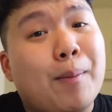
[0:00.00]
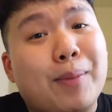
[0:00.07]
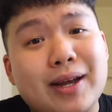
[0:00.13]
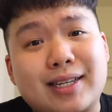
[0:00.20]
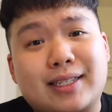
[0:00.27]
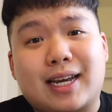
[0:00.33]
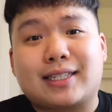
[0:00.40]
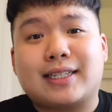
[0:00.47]
But
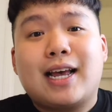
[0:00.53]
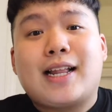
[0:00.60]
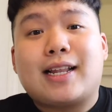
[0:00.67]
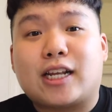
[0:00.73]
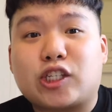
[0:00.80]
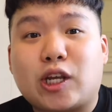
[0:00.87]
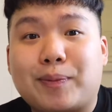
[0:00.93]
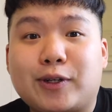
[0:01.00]
yes guys,
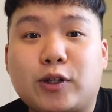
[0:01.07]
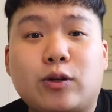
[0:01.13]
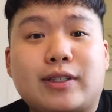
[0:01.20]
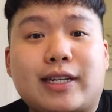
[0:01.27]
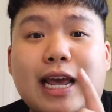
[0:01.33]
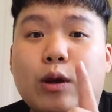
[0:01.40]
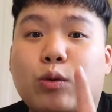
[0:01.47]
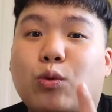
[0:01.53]
that's up to
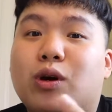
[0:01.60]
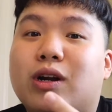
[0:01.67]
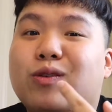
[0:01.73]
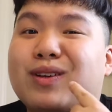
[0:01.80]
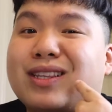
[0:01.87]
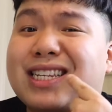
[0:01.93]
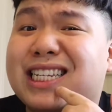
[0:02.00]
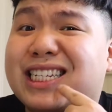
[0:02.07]
day 1 with this